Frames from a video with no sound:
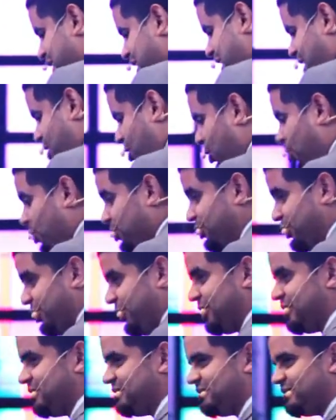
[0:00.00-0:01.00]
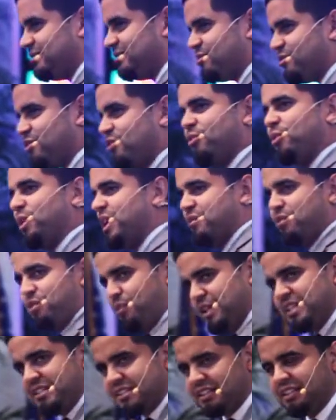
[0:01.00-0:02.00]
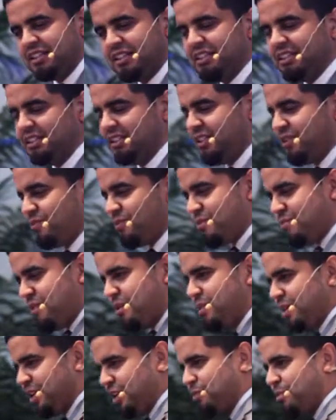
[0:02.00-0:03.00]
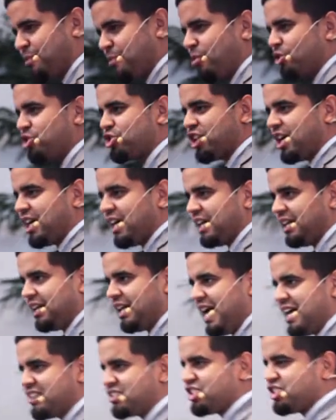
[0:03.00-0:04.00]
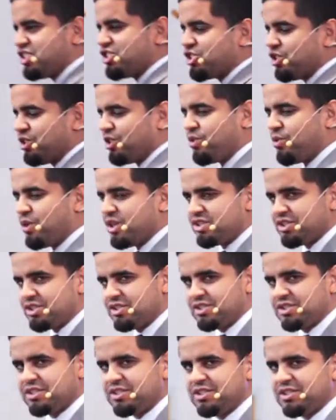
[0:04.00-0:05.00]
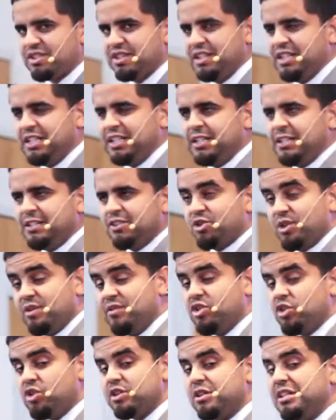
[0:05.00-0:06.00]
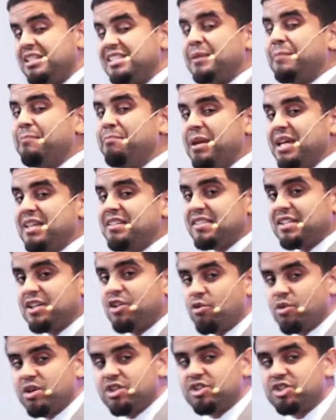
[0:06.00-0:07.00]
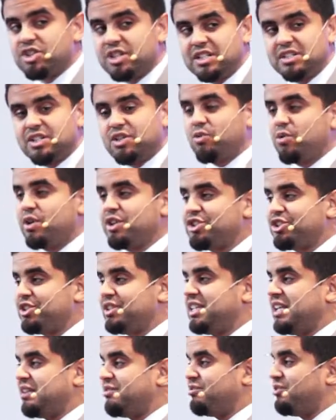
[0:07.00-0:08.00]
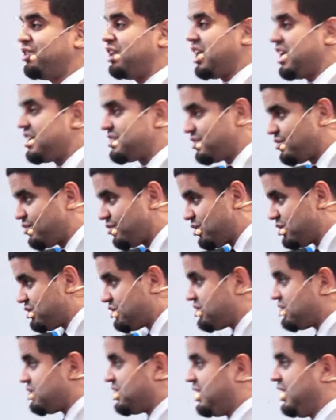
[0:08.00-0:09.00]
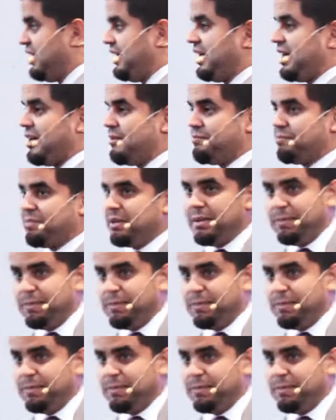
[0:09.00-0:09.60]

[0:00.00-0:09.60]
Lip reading: that are older, for whatever reason, we may be a little bit more shy asking certain questions. So even though it's a basic question, it's a question that philosophers and